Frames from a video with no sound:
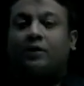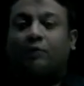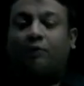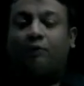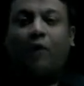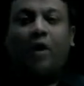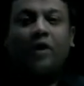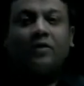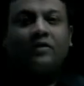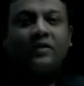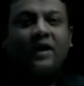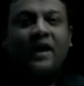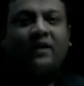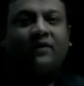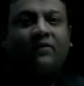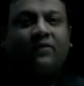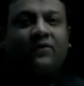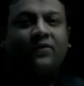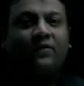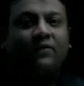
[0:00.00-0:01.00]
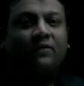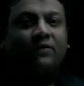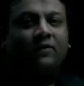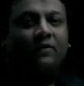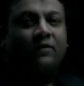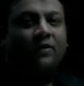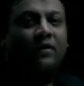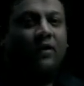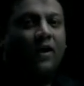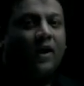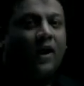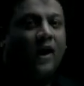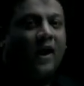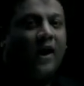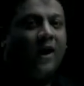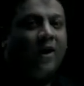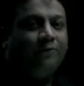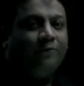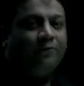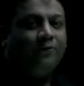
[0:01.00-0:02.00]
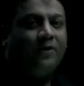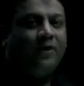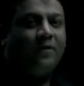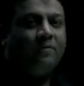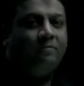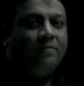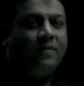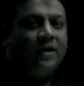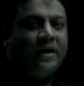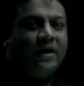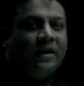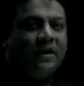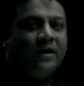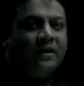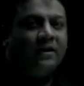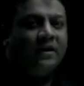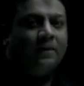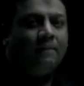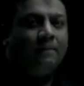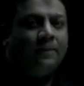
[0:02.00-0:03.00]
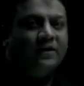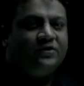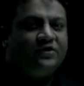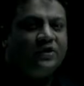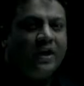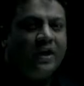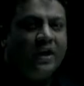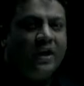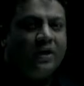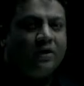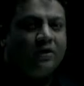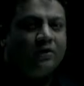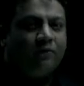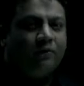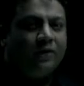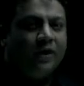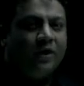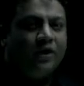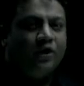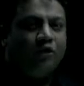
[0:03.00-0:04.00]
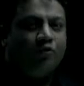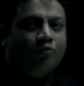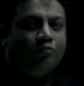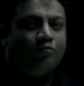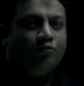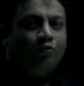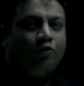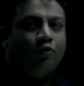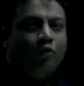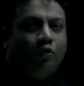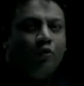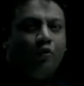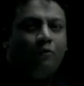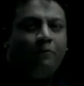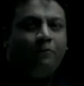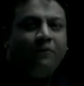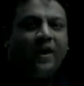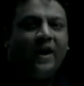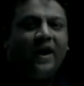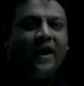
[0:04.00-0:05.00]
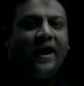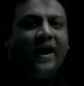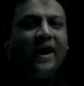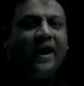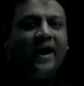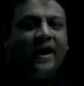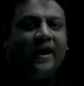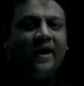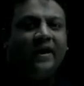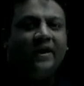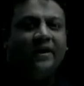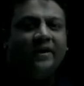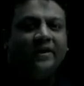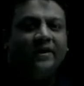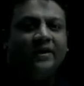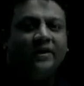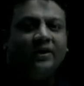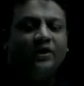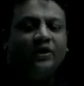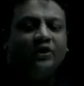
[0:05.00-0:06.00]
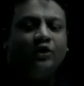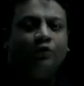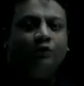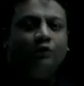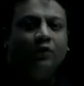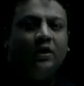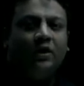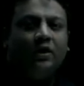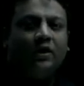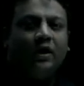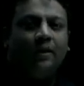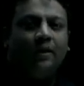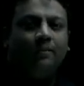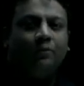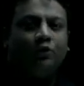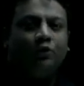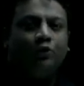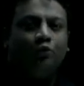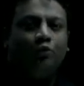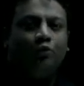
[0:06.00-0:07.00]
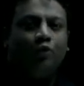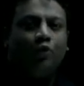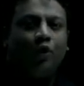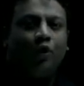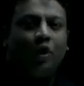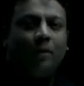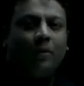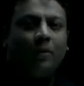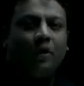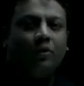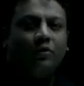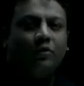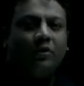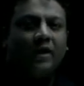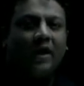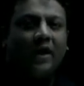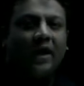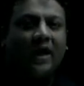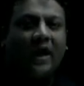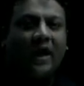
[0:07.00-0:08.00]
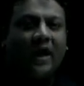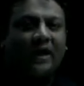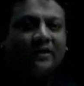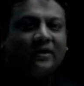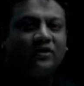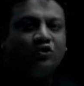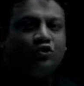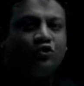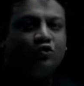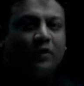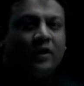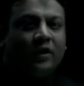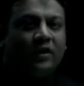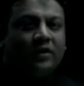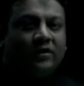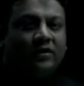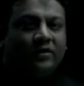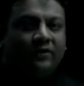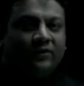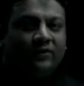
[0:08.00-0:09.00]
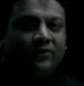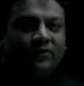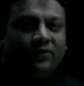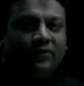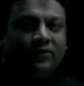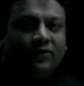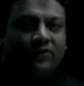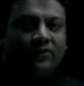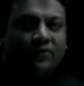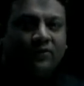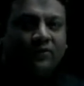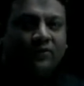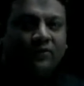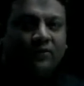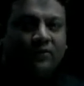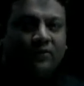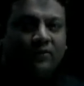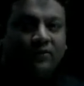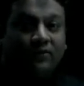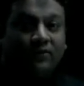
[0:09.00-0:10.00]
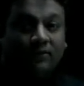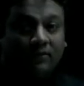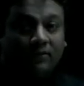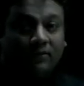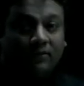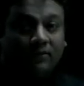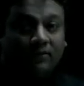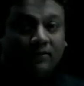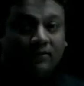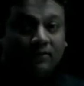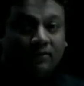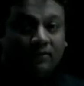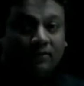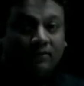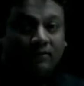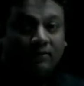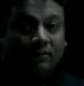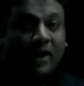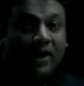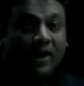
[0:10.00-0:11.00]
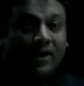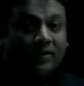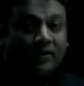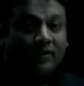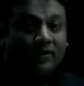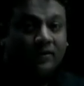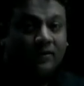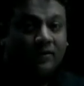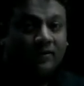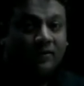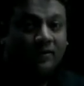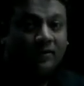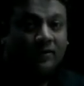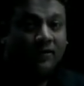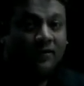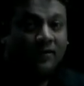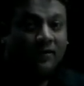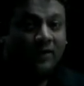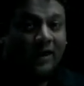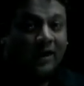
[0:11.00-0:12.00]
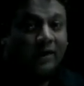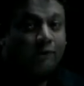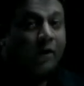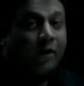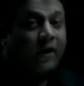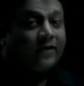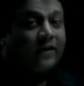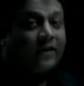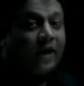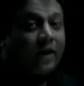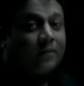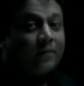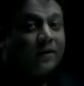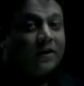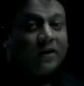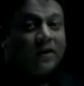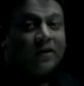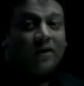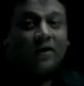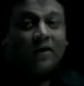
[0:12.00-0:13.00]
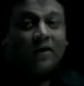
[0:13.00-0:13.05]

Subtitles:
What next? After making the budget, when you move ahead, you will come to know about the actuals. Right? Like for example,